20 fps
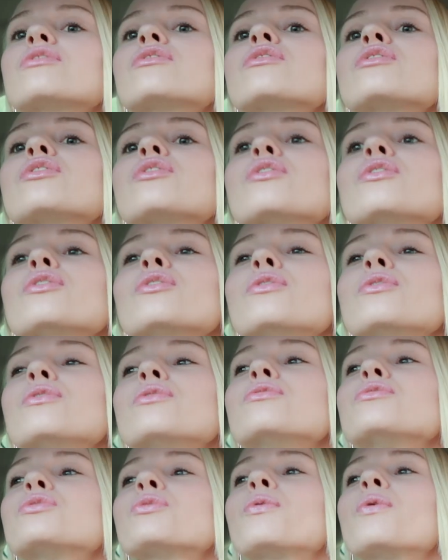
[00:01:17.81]

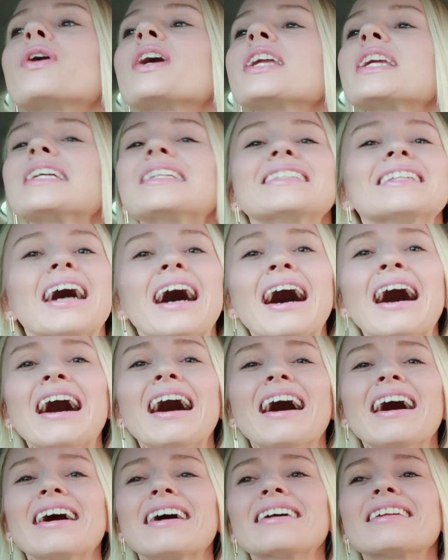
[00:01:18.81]
Two twenty
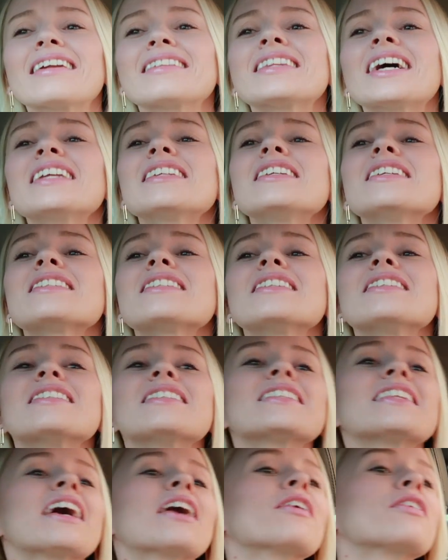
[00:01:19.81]
nine. That doesn't
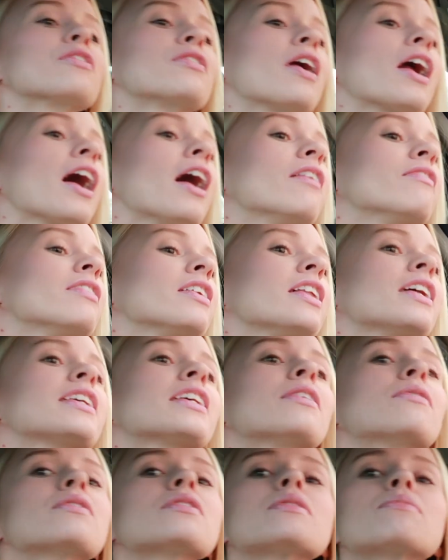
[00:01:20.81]
sound right. I feel
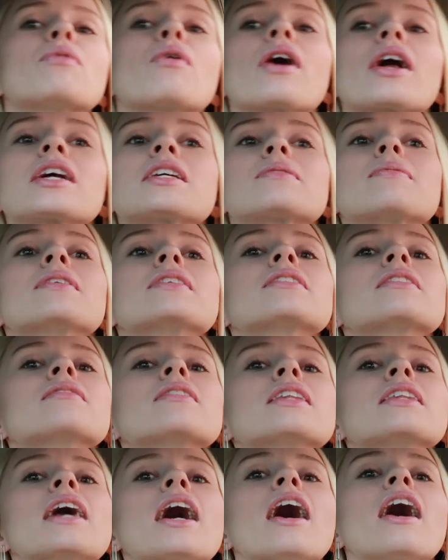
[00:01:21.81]
like it was more expensive
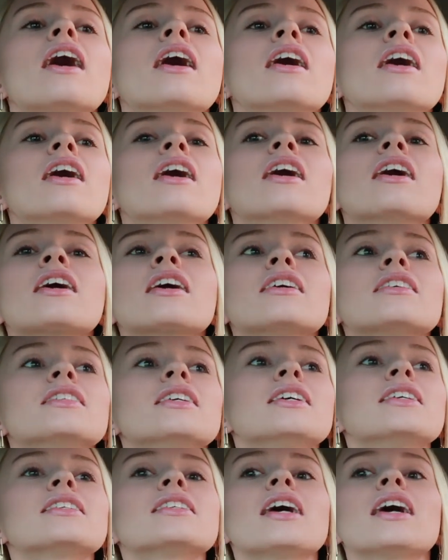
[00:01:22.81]
than that. Cause
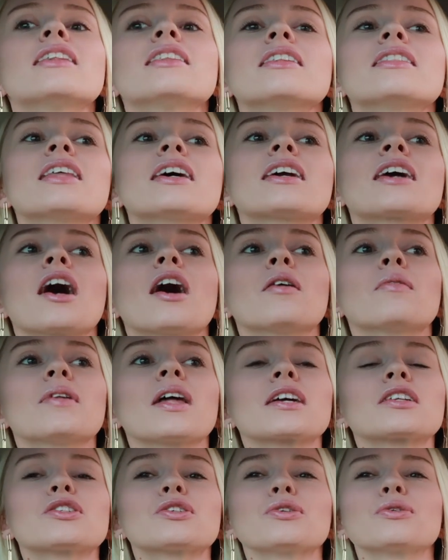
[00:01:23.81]
he said that they come
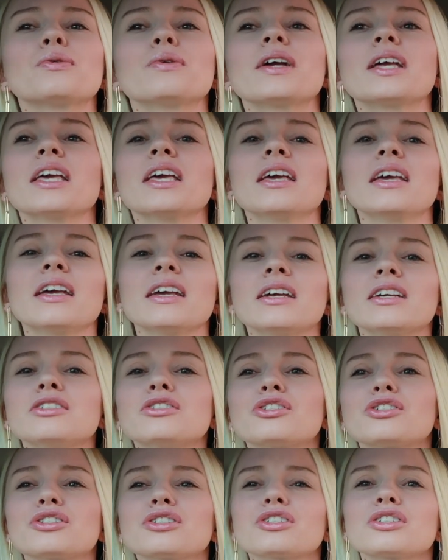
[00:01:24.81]
like two
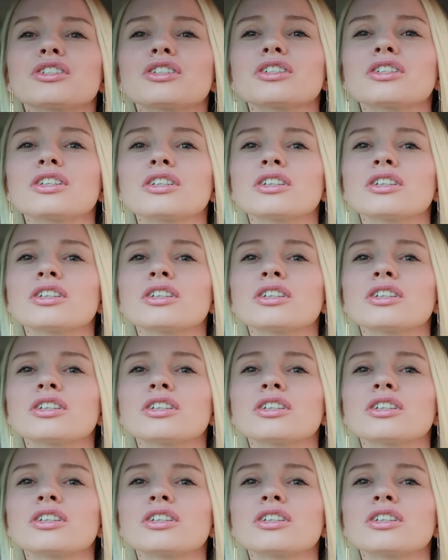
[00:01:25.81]
each.